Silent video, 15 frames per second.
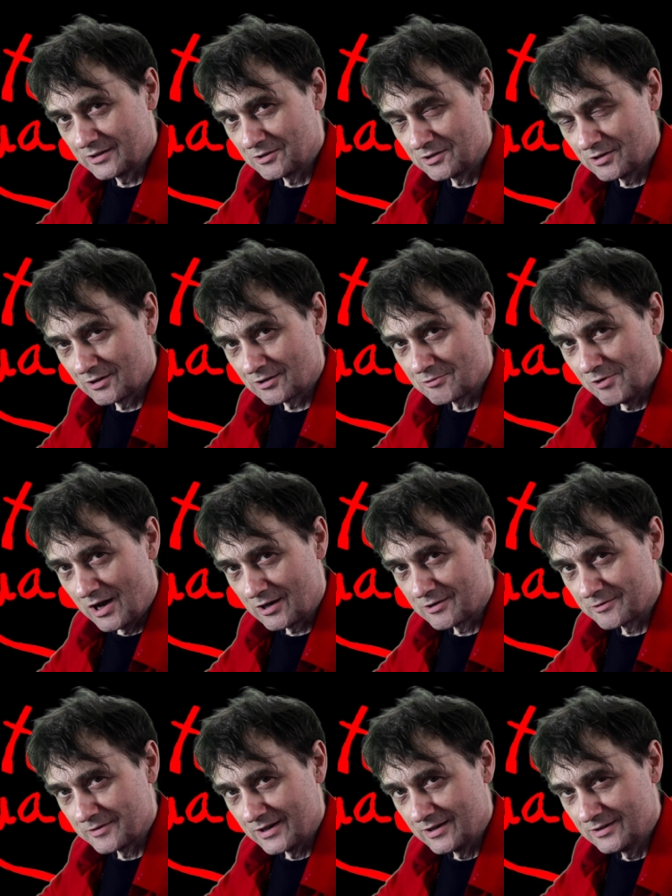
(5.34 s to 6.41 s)
to Guitar
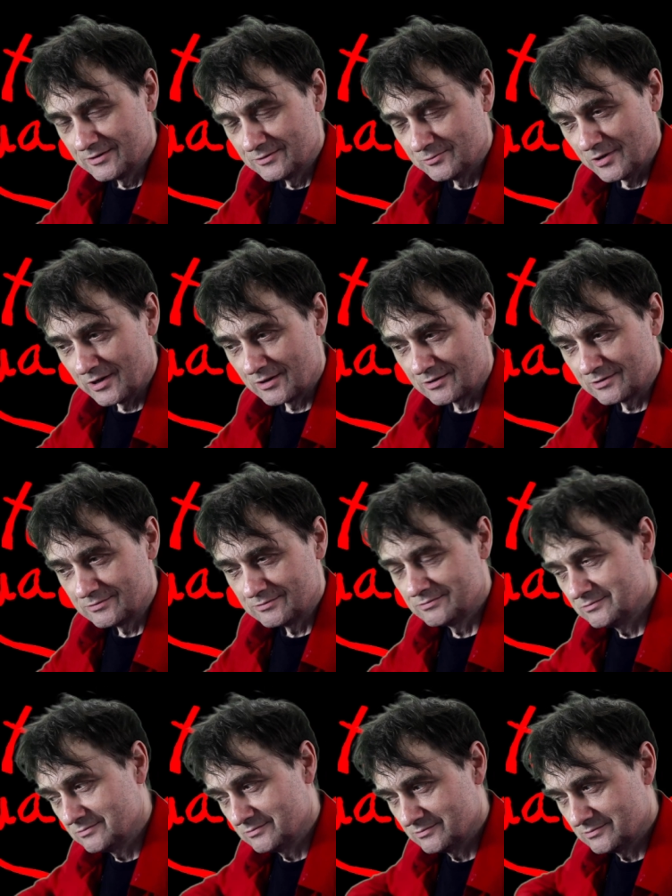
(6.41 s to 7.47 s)
Quackery, where
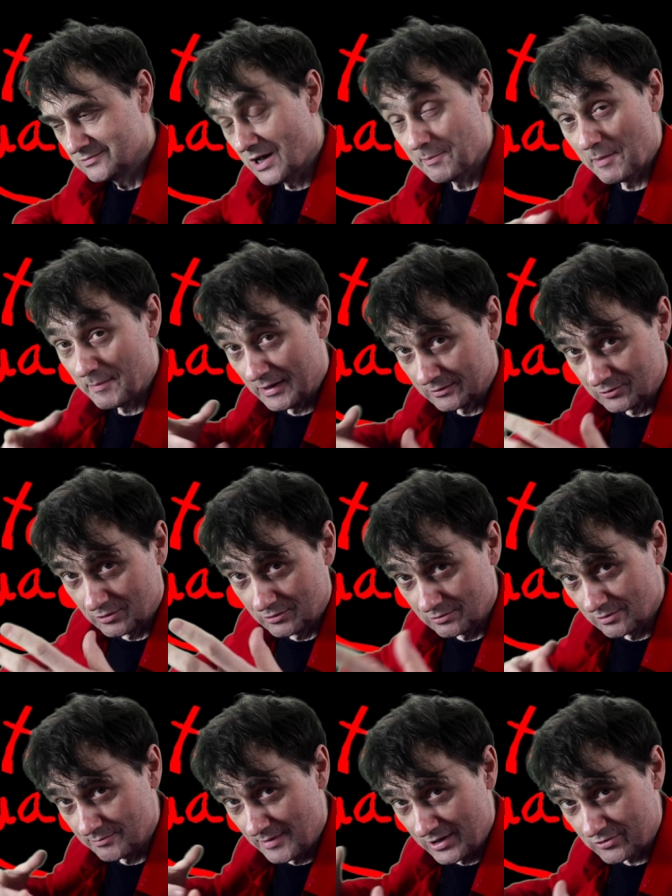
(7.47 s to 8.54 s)
I'm about to do
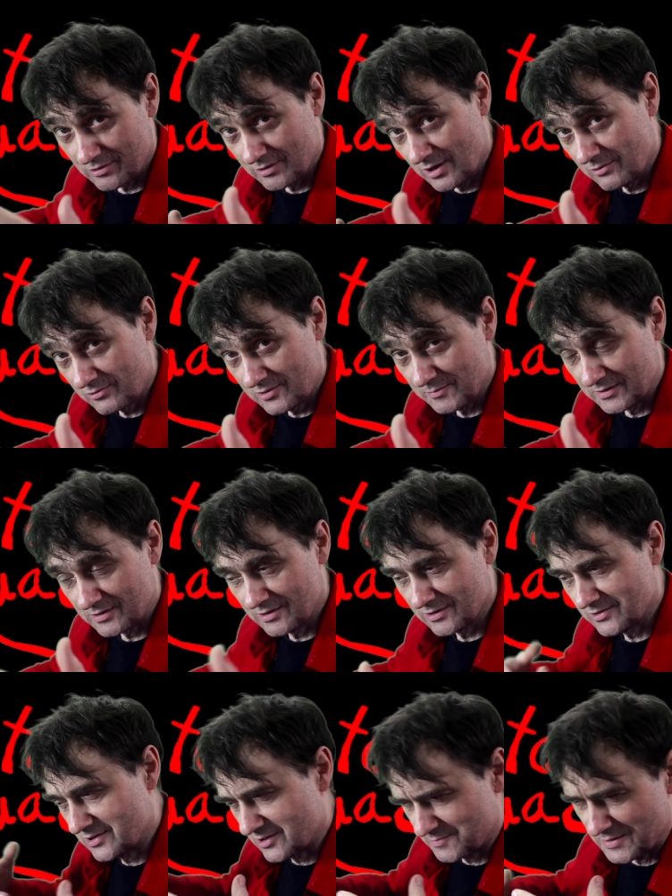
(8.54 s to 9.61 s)
a major announcement
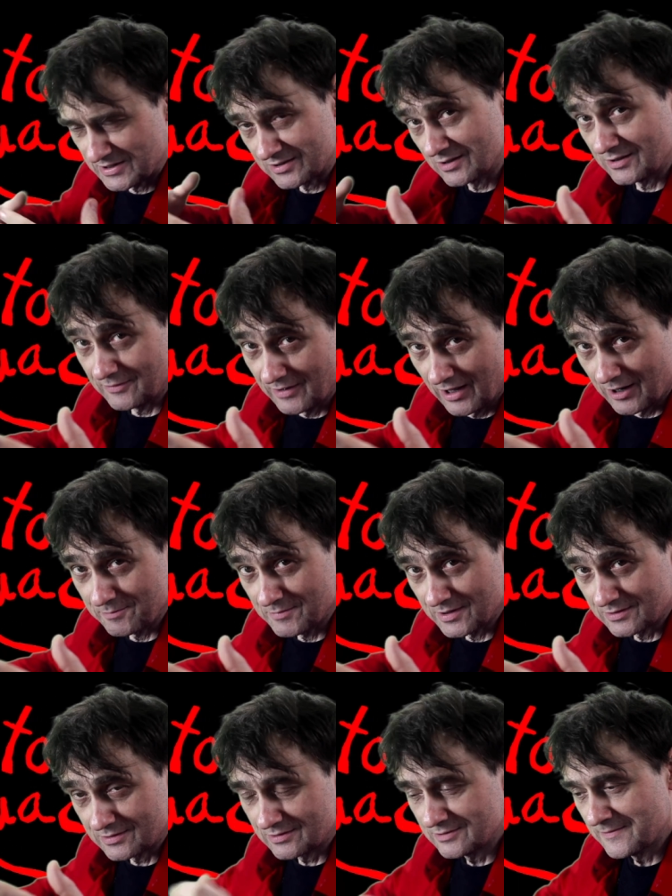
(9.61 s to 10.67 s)
because there's been some
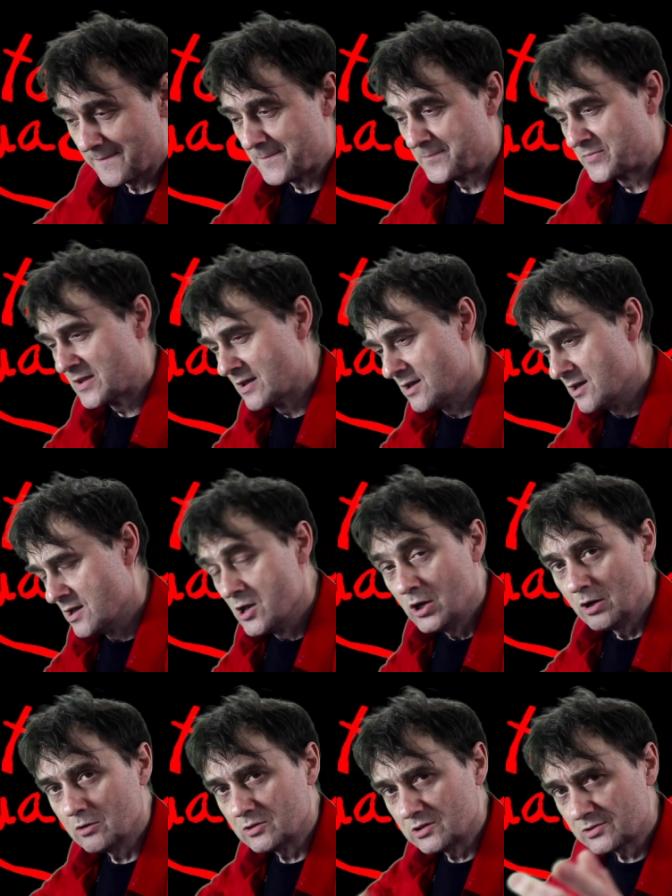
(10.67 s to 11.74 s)
developments.
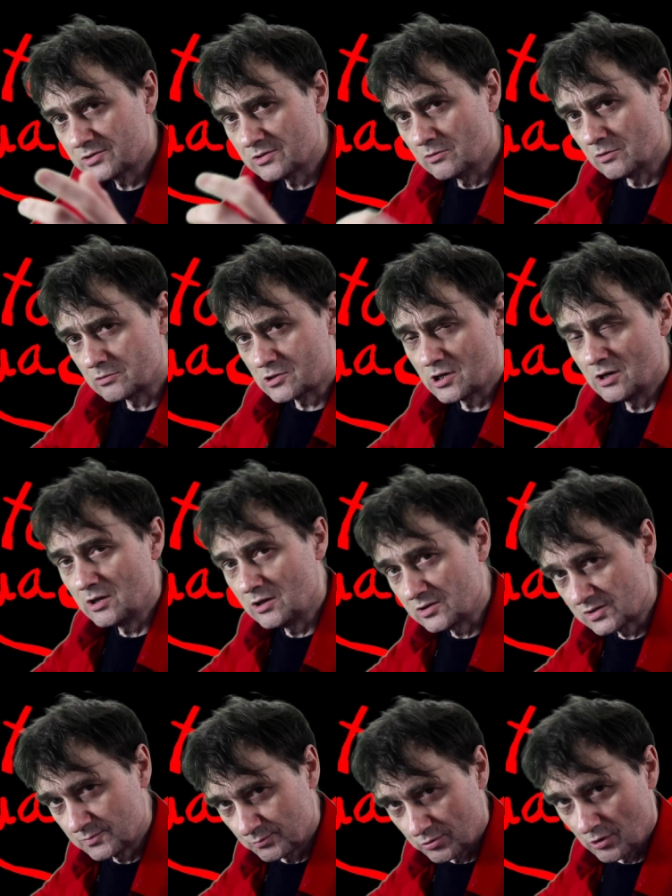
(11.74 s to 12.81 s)
You know, there's an old
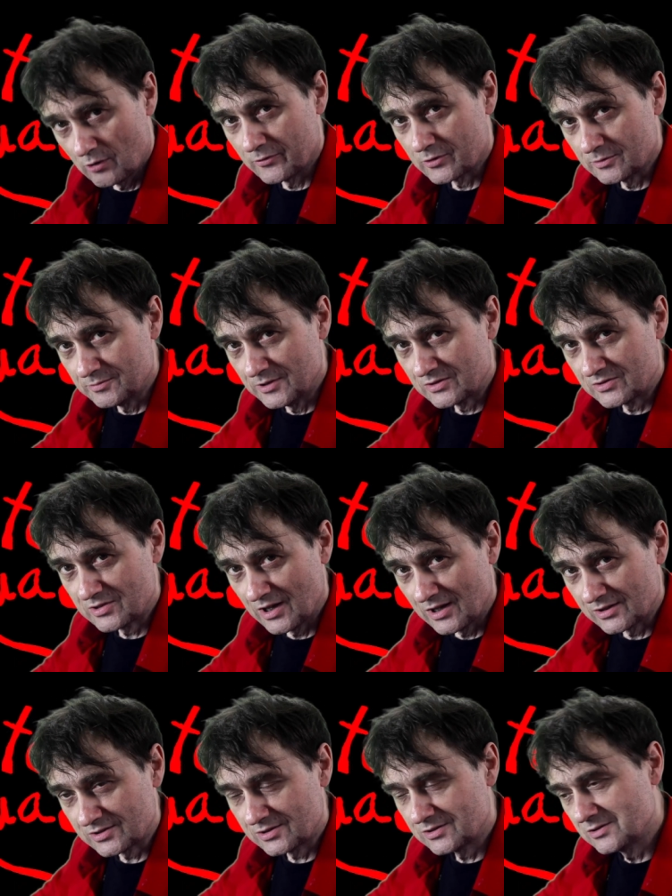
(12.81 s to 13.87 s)
Chinese proverb that
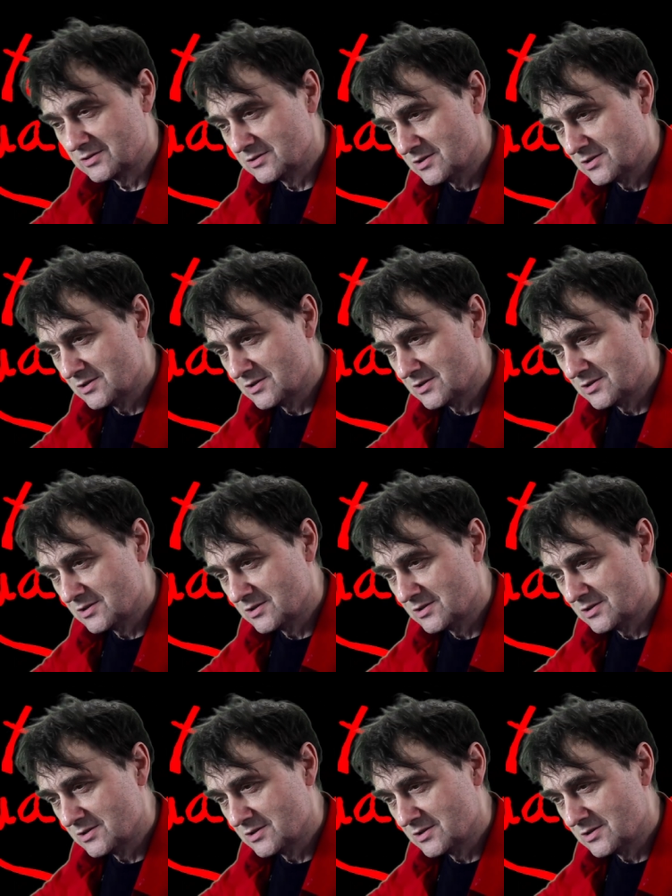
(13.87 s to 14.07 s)
says,